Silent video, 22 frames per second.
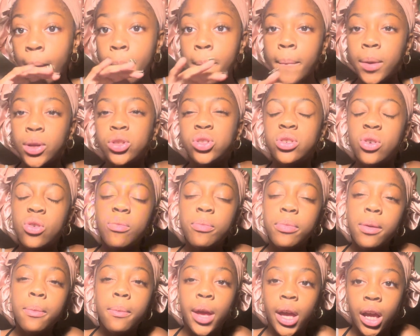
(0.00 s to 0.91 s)
but don't
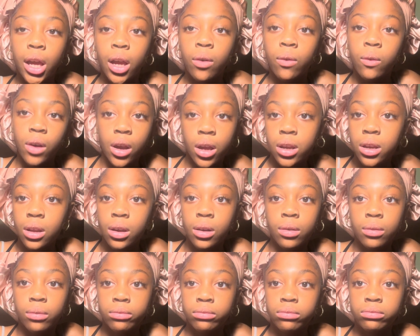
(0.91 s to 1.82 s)
be making
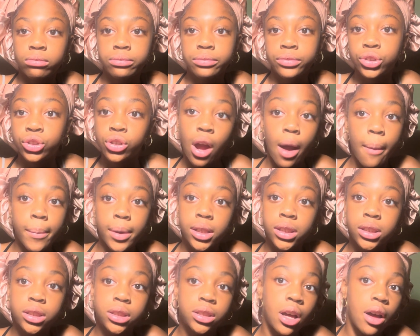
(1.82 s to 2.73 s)
random drama
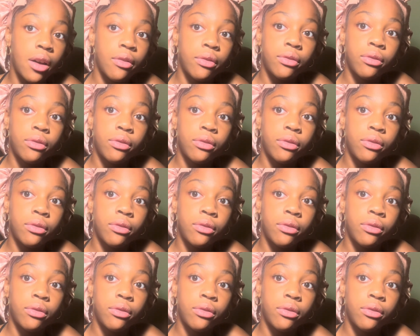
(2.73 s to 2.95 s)
and stuff.